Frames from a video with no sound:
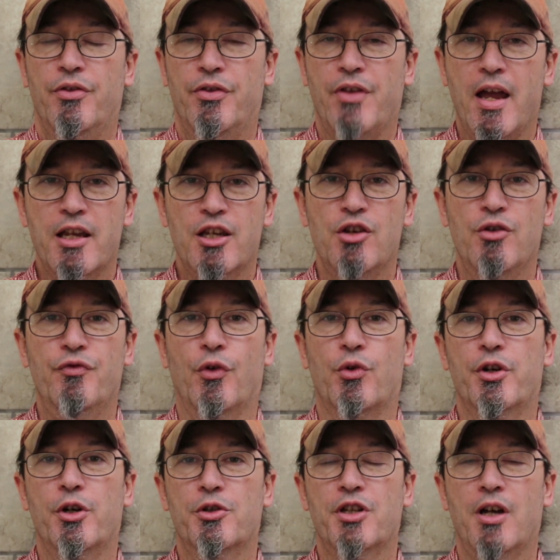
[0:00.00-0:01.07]
Thank you
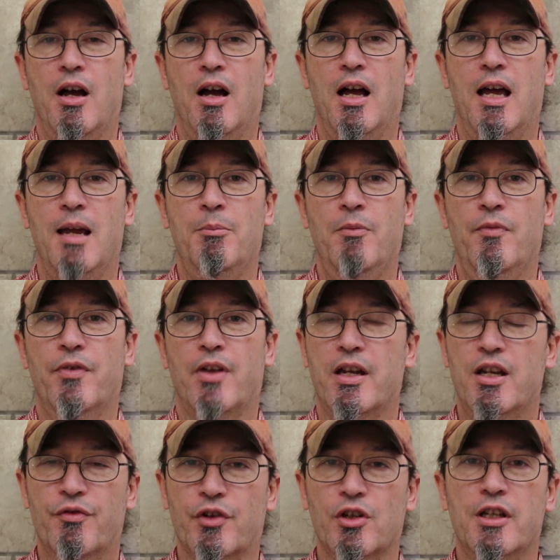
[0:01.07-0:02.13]
for your time.
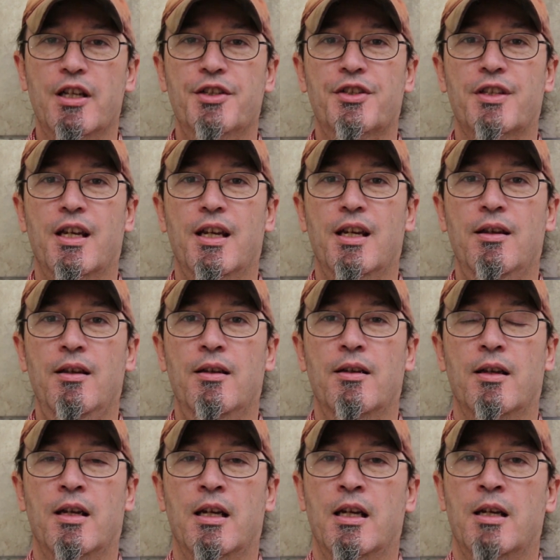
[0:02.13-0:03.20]
Thank you for listening.
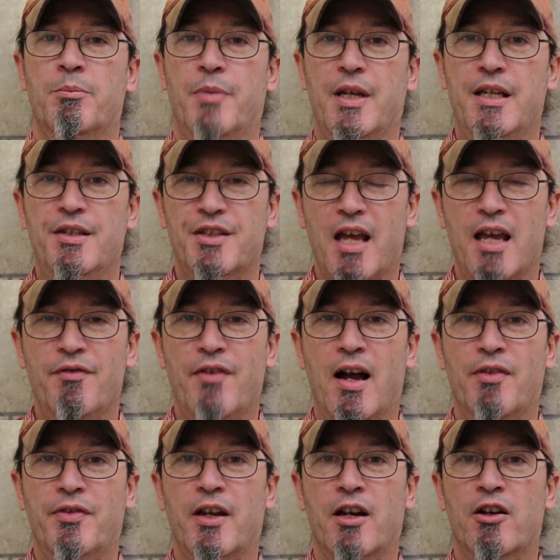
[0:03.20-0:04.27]
Be safe
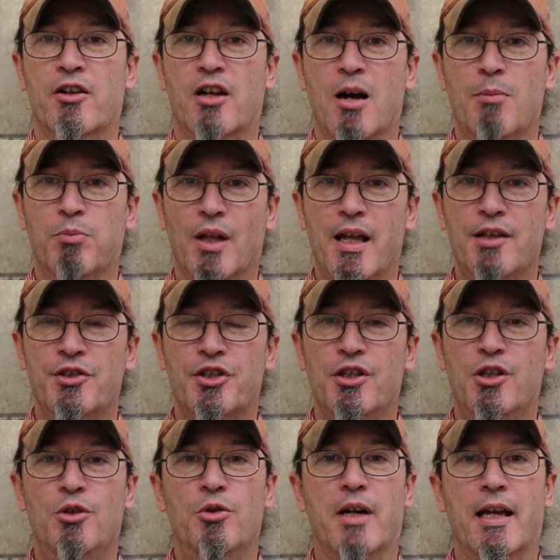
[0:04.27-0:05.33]
out there. God bless
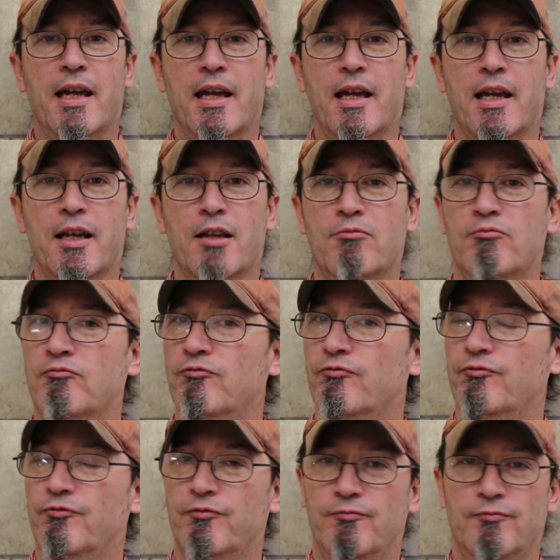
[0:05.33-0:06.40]
you, and
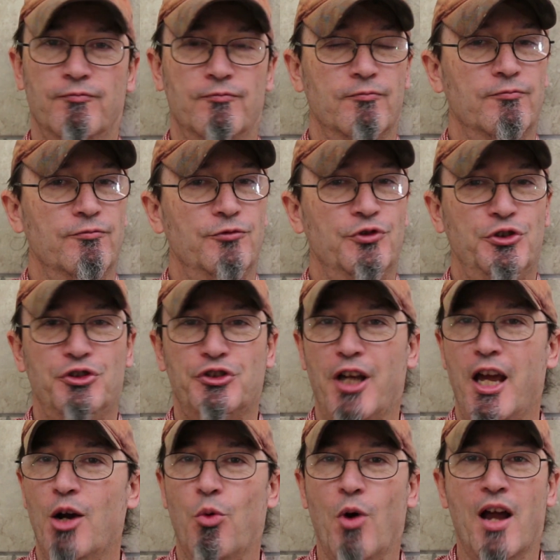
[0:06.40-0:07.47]

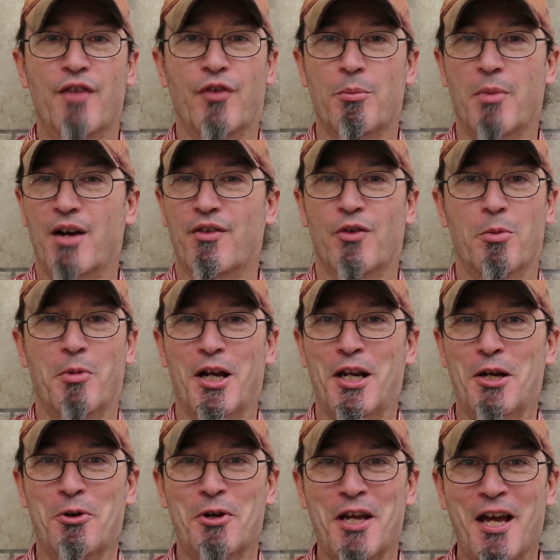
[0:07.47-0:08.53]
stay away from everybody,
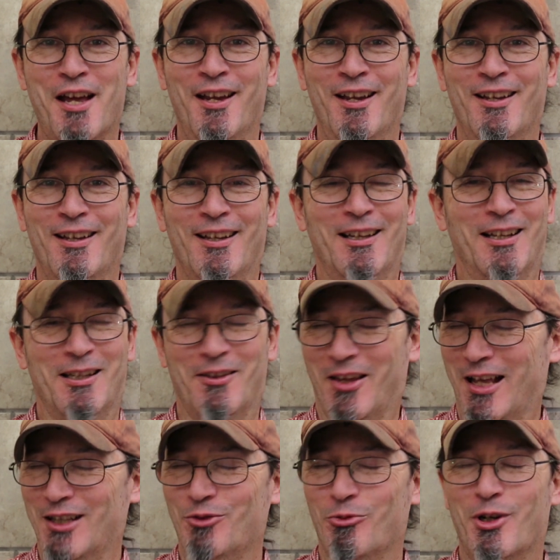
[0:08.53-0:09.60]
okay?
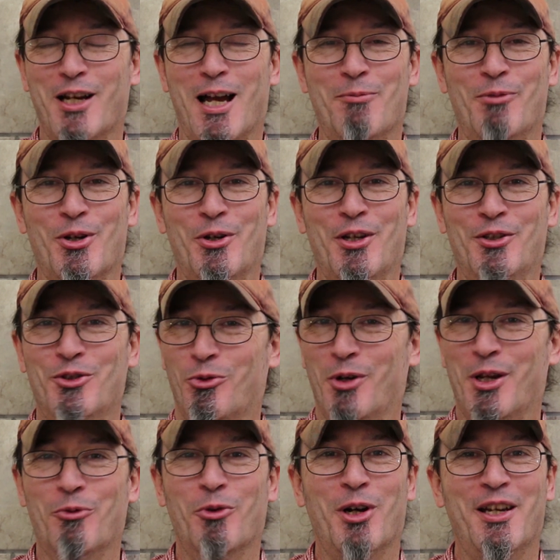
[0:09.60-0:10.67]
That's what I'm doing
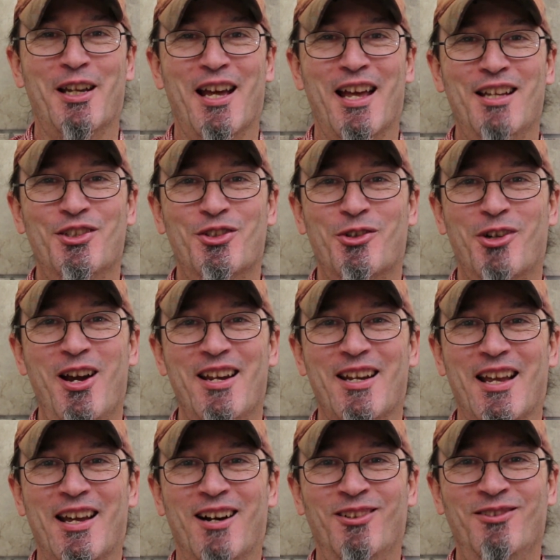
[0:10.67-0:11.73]
21 days straight
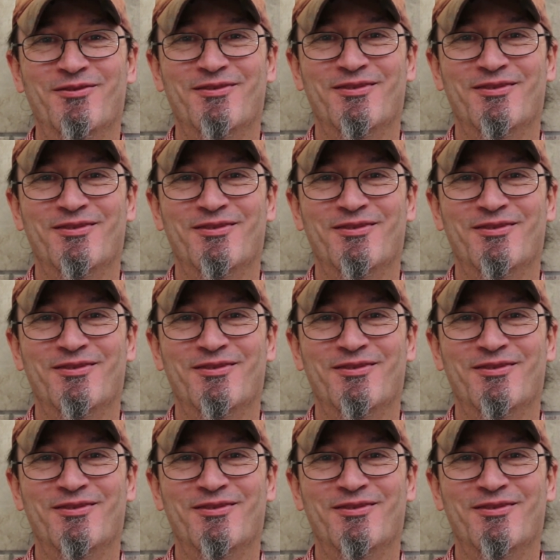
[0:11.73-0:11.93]
now.